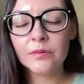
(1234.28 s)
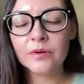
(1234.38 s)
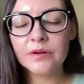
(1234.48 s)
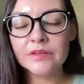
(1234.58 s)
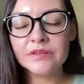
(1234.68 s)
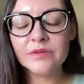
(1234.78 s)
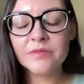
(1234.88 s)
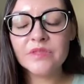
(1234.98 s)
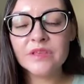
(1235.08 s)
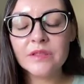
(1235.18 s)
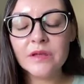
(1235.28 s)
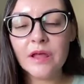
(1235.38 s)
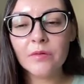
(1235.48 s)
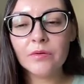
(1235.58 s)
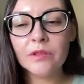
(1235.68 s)
What is something that
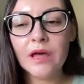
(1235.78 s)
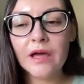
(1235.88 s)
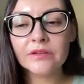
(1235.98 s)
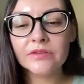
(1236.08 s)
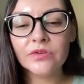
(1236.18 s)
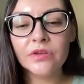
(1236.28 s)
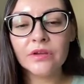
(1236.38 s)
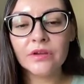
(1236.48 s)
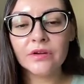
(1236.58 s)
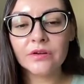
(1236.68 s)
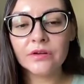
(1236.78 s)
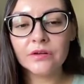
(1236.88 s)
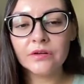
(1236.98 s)
I would like to hear